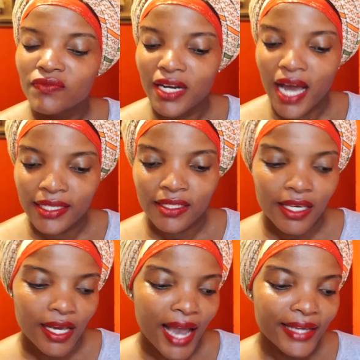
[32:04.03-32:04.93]
even
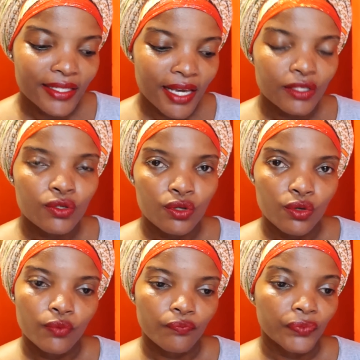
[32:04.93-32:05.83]
asking, I said to
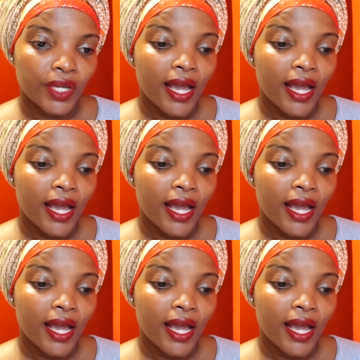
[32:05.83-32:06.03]
you,